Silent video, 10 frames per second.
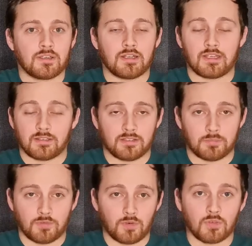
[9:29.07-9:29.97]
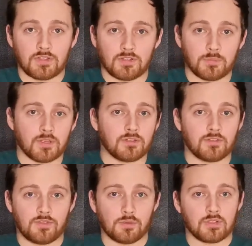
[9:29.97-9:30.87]
And like I said before, this is because it
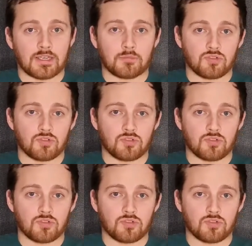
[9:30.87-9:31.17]
feels like I'm